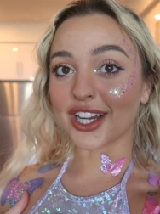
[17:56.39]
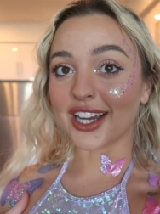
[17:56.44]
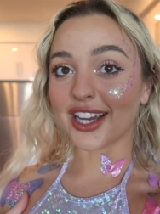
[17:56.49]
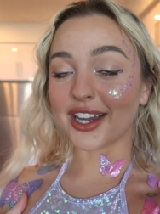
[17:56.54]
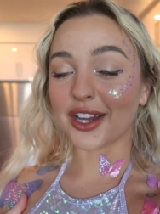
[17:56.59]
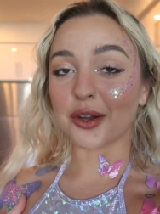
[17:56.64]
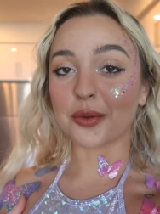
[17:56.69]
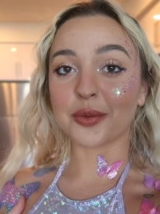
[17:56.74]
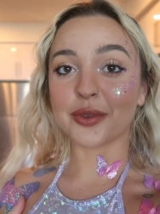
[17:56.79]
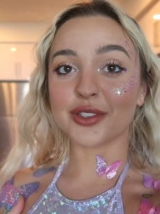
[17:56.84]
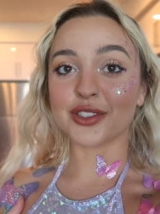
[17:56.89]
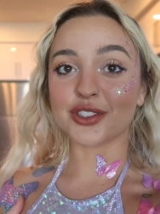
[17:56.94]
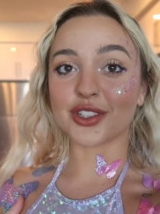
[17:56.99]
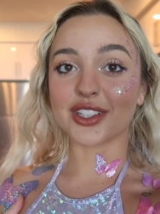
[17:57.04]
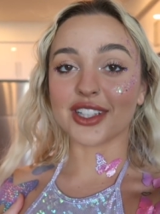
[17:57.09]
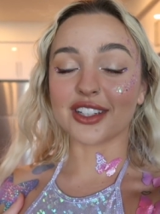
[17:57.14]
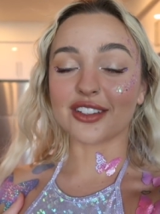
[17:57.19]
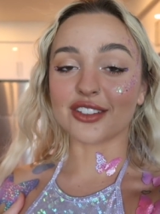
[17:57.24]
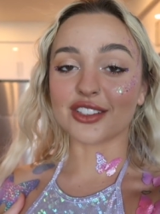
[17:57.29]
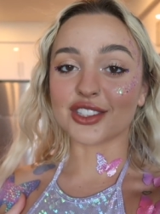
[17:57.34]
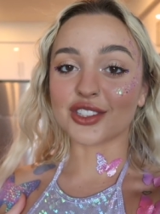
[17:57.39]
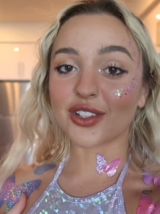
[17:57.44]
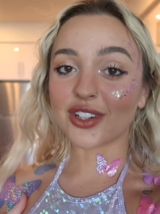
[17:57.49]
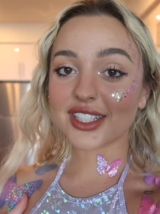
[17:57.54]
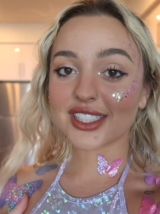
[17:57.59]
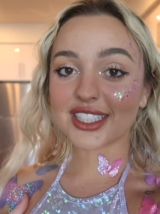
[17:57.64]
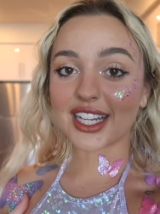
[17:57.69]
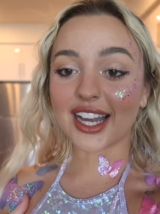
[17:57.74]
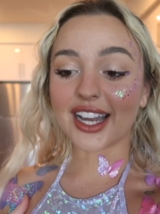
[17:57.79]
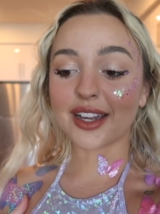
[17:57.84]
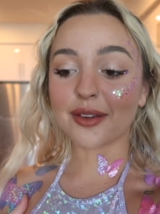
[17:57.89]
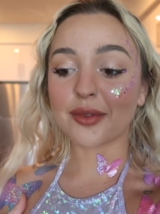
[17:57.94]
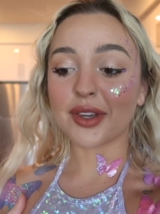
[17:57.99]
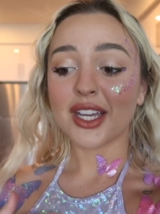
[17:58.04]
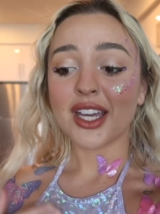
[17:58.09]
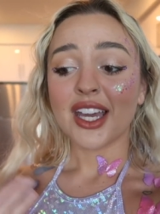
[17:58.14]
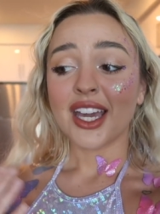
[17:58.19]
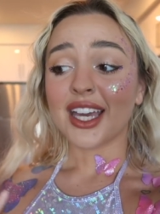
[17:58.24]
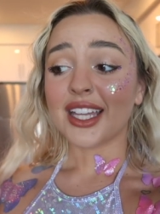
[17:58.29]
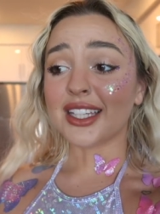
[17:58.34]
I hope you enjoyed the little story time,
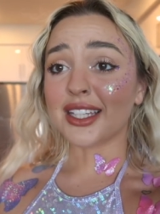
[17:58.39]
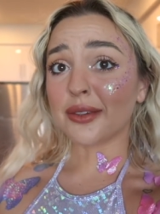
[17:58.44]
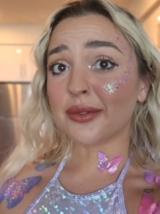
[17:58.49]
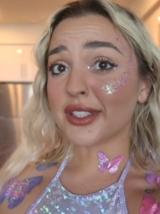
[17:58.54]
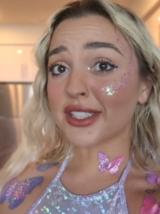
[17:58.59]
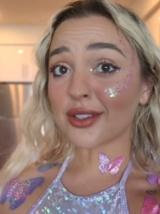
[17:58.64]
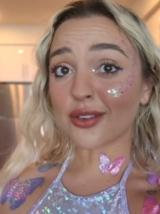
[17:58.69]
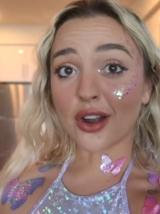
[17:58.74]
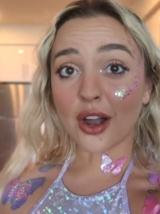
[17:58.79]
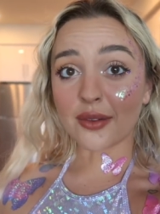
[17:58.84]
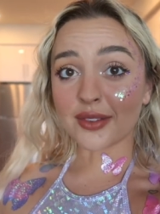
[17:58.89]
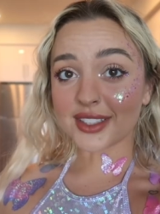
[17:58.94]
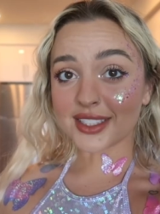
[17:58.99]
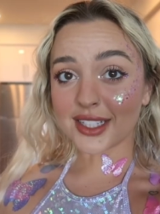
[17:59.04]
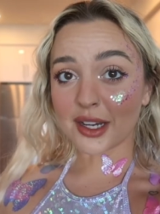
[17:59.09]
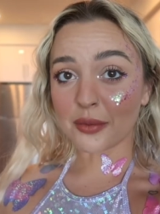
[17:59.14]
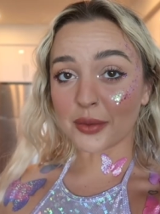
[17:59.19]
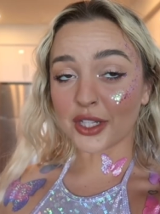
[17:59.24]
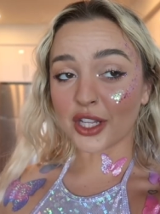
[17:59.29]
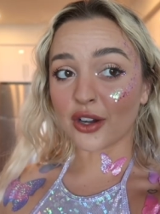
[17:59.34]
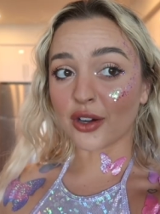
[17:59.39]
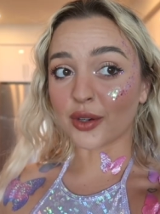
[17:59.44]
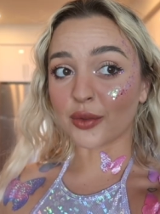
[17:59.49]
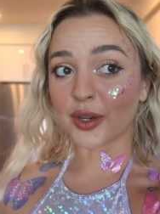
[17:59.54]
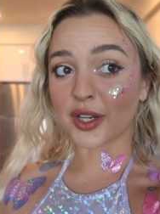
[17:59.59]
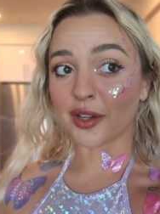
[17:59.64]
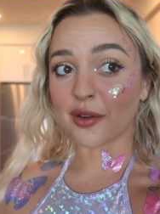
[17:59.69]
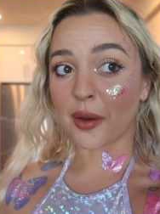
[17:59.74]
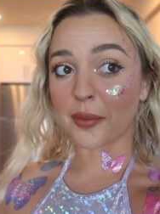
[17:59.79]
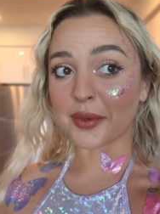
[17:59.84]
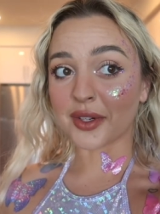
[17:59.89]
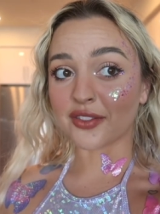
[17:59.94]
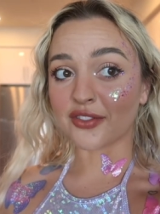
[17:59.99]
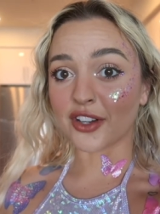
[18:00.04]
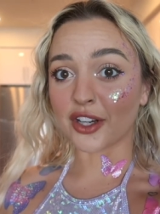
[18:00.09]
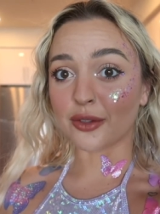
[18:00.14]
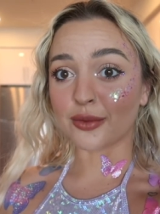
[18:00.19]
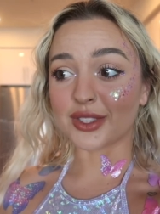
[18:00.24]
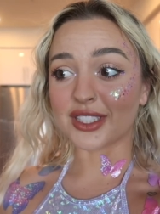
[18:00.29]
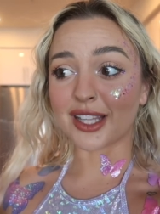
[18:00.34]
and leave me some comments down below on what you want me to
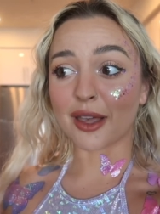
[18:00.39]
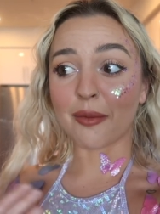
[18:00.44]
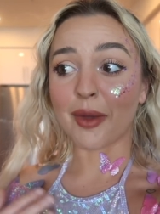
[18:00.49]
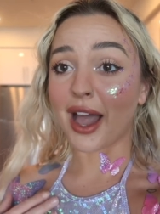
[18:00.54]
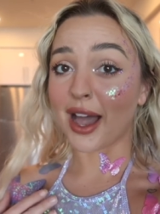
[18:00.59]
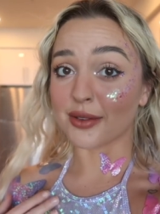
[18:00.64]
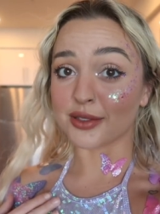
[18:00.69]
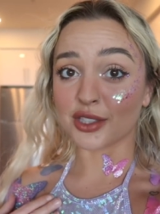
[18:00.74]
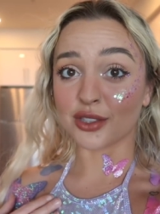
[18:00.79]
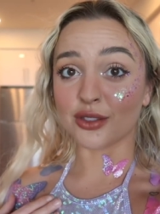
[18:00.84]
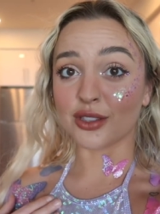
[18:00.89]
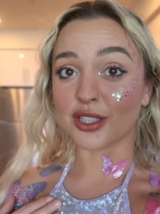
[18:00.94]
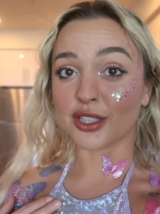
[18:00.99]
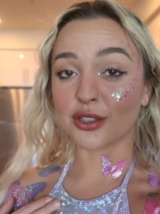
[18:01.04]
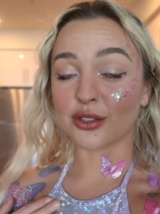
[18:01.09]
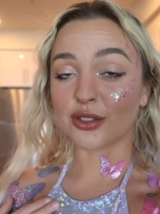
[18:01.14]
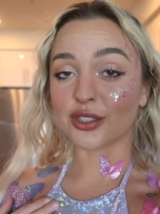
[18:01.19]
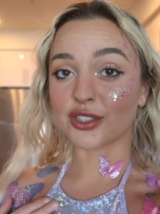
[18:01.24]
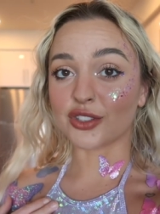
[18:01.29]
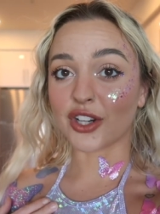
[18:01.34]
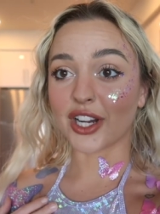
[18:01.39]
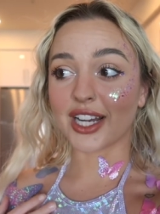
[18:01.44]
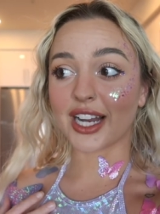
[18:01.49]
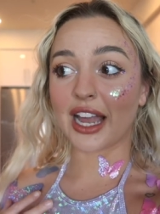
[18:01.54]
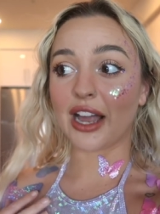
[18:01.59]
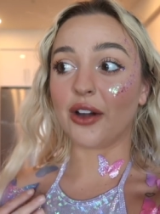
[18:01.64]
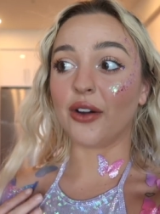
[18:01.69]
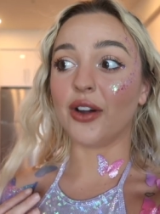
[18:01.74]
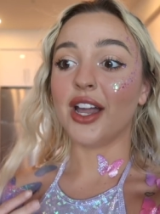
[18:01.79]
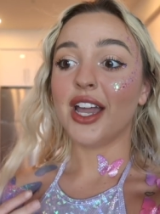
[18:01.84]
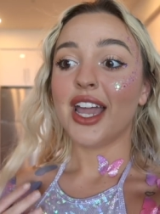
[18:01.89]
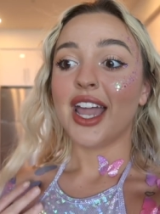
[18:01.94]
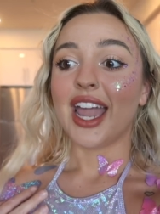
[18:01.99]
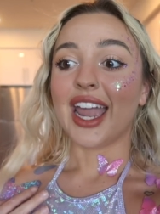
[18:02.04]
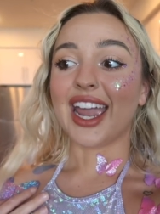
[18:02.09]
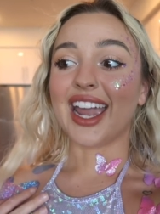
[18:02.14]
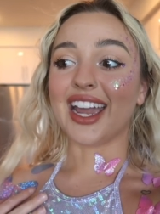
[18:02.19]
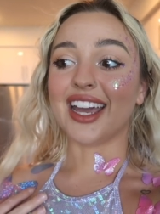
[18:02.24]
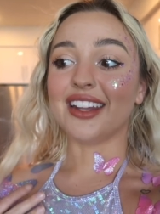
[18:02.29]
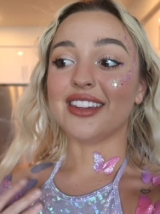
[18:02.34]
film, because I'm absolutely clueless right now,
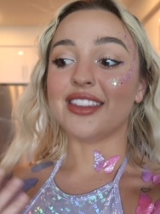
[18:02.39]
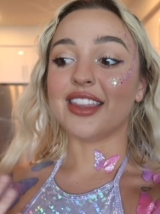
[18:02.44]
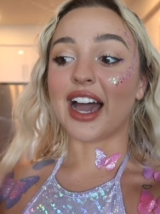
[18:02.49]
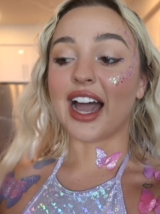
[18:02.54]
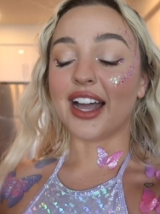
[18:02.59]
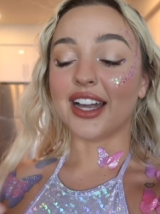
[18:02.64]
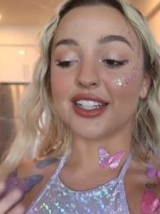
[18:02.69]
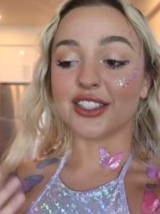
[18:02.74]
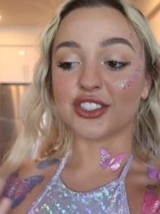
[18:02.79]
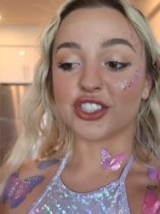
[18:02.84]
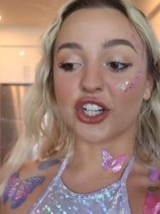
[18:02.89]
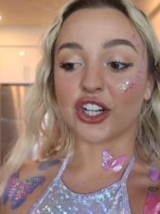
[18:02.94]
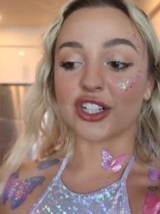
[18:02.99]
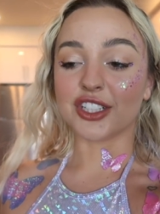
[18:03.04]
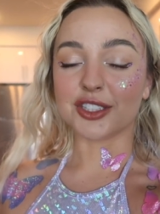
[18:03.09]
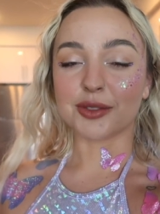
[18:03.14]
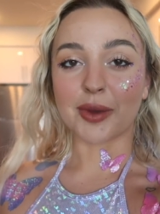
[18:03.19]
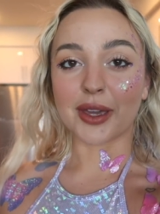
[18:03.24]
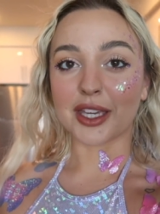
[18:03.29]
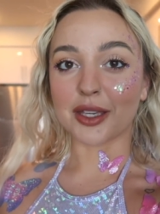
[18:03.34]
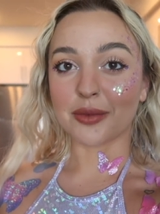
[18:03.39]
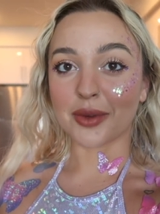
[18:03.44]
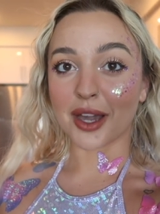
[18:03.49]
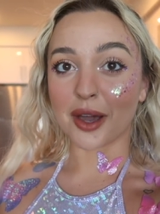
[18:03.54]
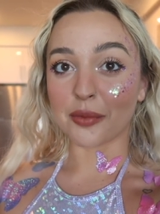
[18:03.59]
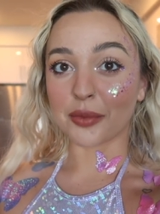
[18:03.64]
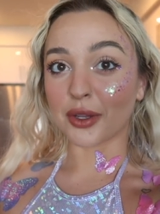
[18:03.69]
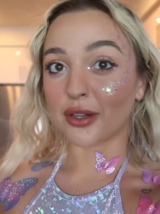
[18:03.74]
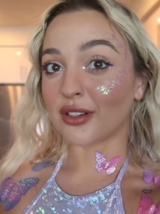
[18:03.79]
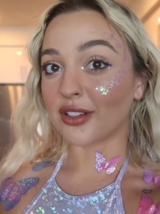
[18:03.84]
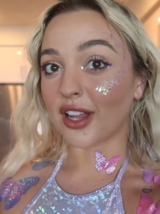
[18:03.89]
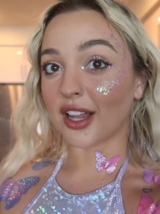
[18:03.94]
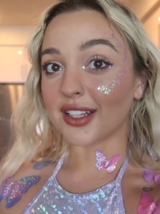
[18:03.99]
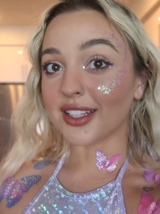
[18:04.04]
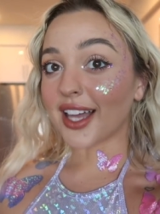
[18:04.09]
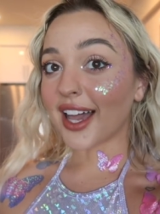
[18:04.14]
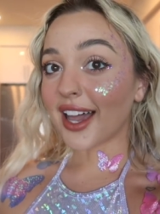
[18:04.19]
and that in turn is making me upload a lot